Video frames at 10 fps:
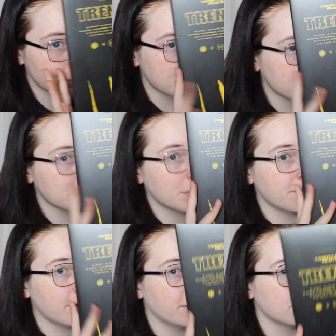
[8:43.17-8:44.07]
which is my
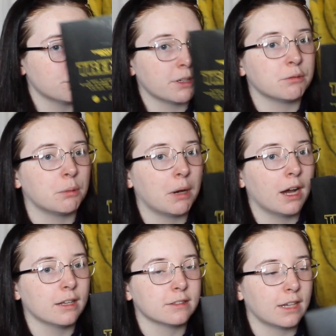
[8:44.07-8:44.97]
final 21
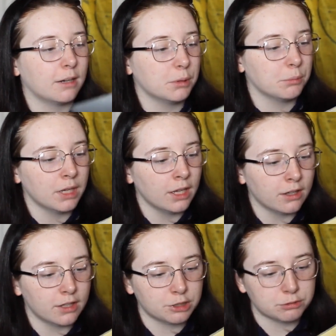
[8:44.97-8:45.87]
Pilots album.
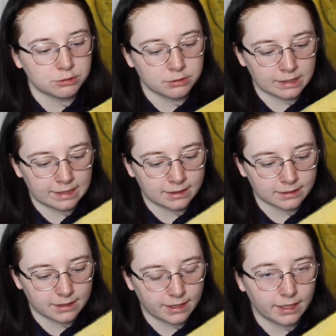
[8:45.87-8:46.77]
This was
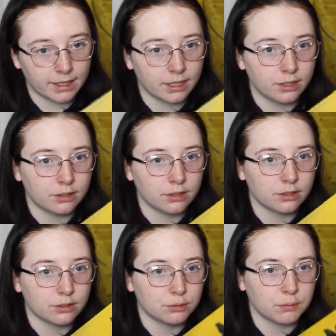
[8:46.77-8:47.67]
released in
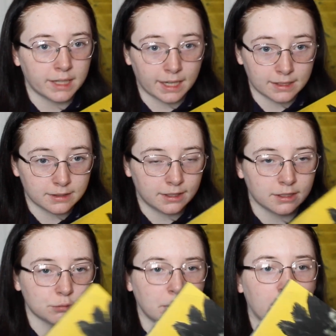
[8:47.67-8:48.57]
2018
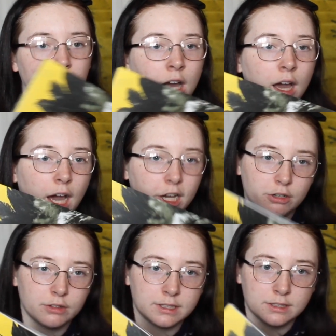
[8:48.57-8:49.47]
as well. I
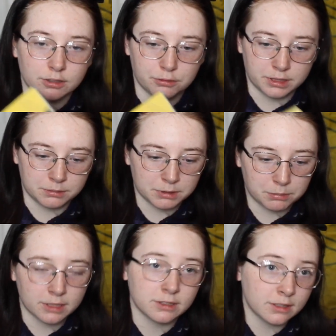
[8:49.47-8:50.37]
got this as a Christmas
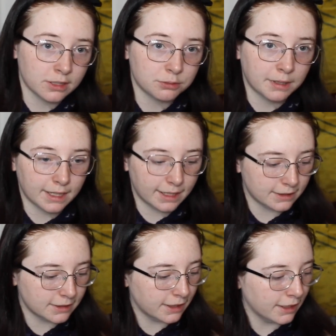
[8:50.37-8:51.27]
present in
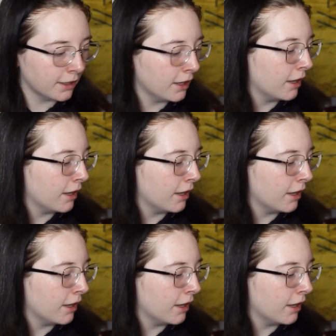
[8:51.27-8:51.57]
2018,